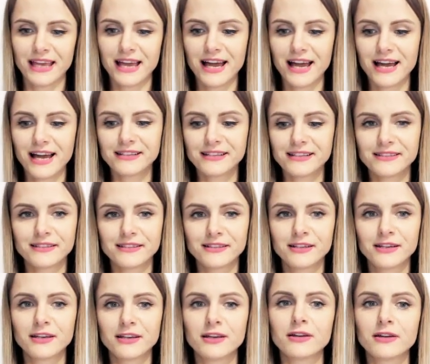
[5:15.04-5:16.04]
And
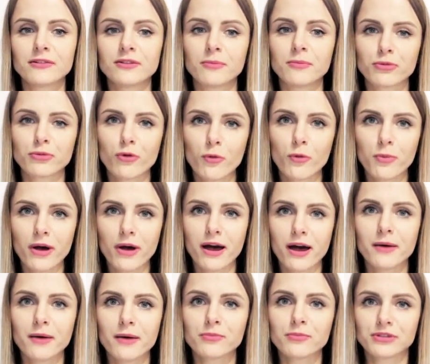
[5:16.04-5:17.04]
the
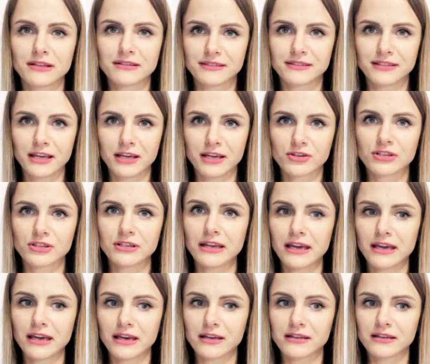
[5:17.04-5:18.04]
proper pronunciation
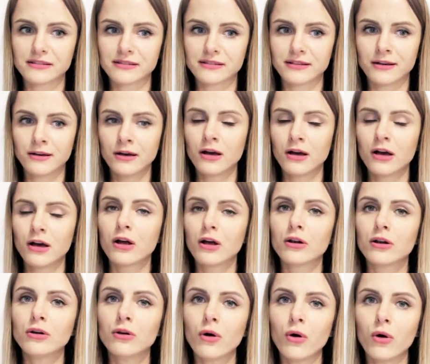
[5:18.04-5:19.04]
is
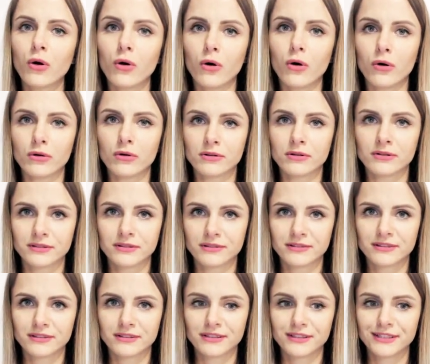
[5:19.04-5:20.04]
law,
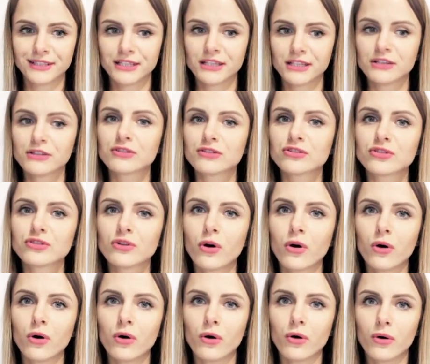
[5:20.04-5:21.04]

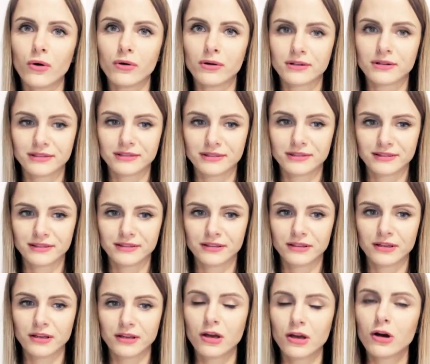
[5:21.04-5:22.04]
saw,
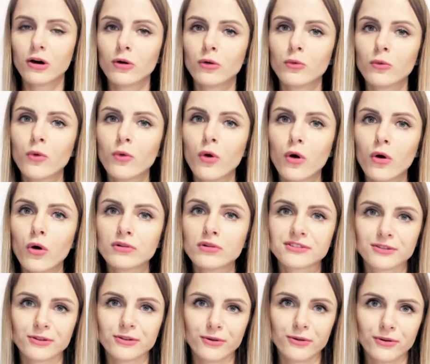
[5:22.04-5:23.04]

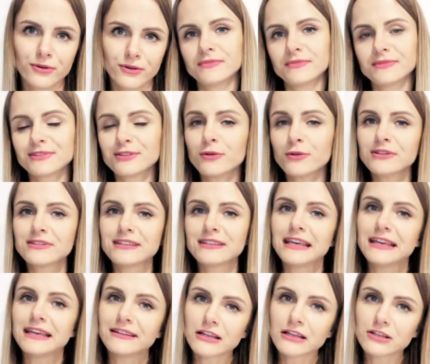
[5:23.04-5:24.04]
Warsaw. So you
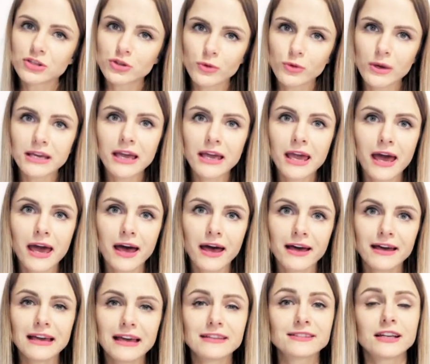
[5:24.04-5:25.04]
see, the trick
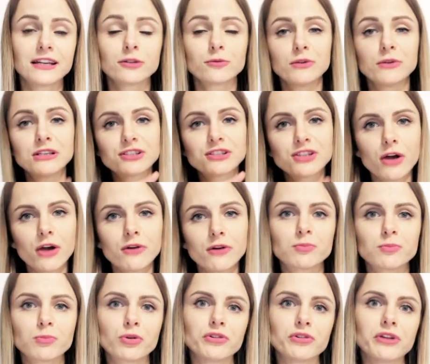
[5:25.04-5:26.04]
here is that we
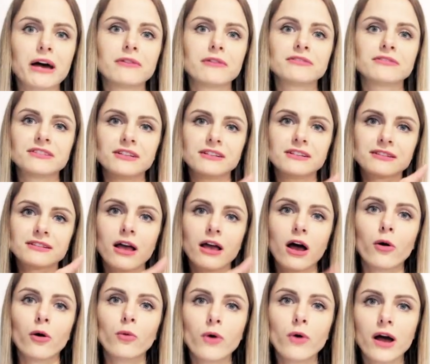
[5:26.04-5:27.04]
don't pronounce this
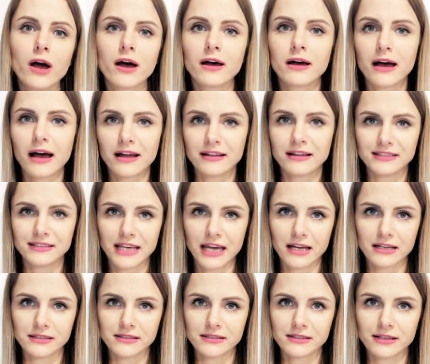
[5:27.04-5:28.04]
w at the
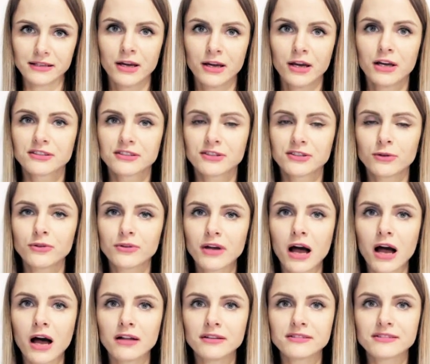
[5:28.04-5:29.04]
end. So you
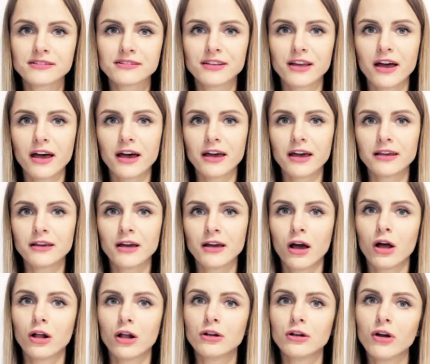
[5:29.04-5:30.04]
can't say
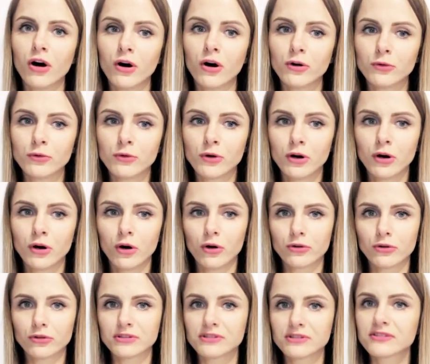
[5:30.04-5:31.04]
low
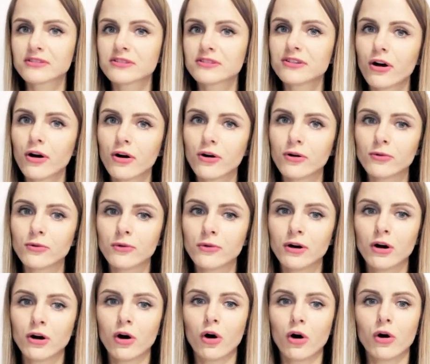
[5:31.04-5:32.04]
or
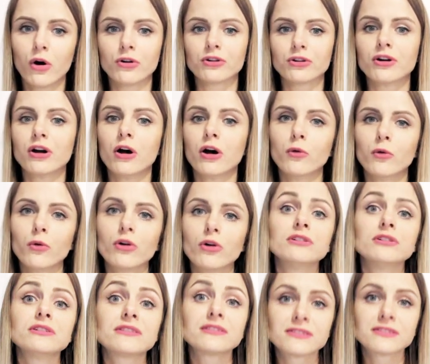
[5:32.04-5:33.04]
so or
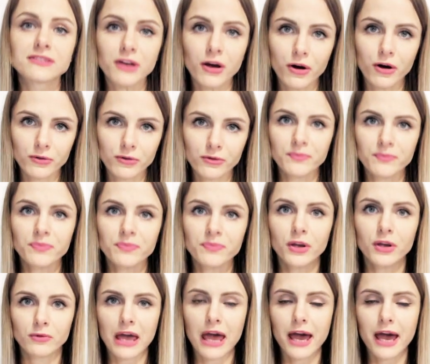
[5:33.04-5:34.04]
Warsaw,
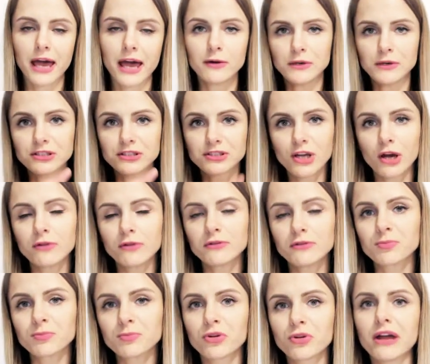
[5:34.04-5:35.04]
okay? We don't
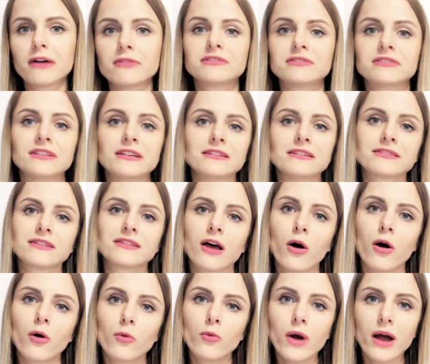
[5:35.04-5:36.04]
pronounce this
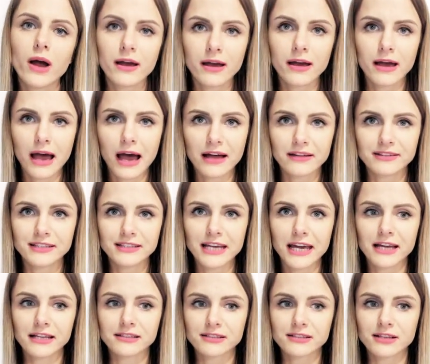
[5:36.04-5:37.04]
w at the
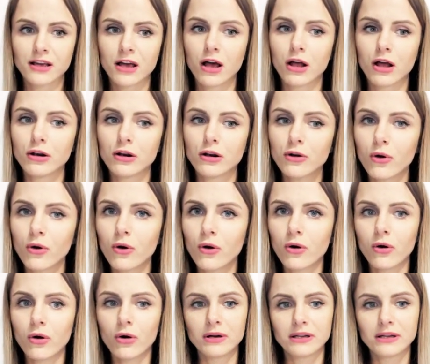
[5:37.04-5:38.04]
end,
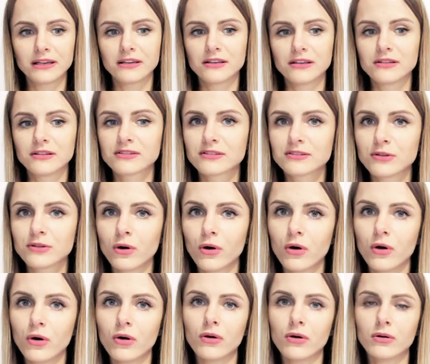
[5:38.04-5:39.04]
law,
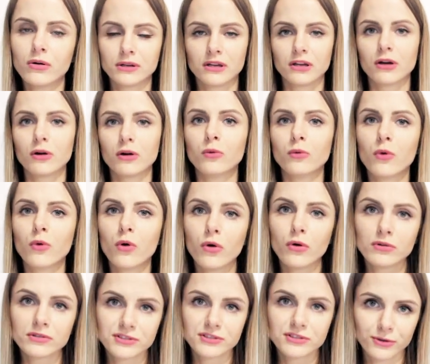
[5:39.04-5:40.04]
saw,
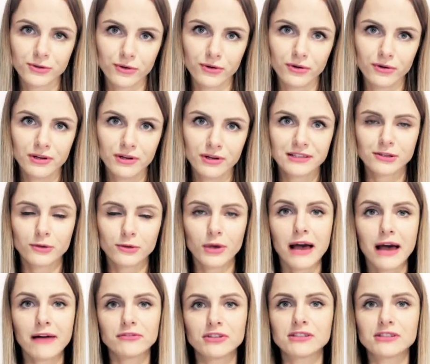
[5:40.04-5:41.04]
Warsaw. So you
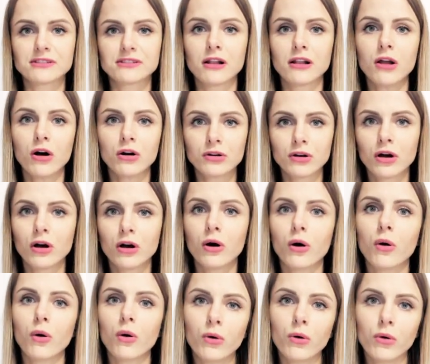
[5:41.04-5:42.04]
have this long
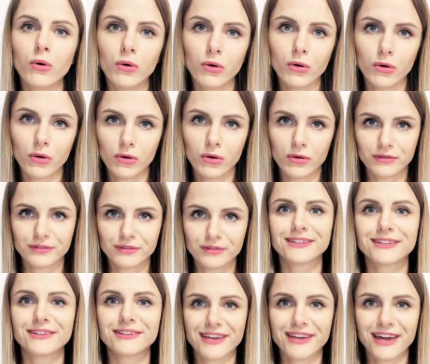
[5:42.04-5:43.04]
or,
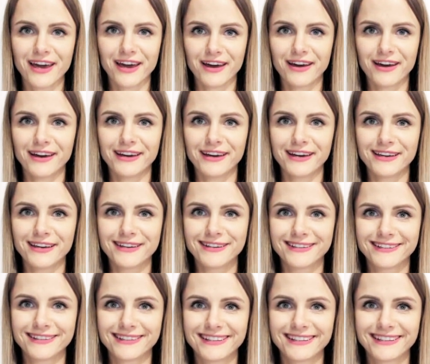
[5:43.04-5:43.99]
okay?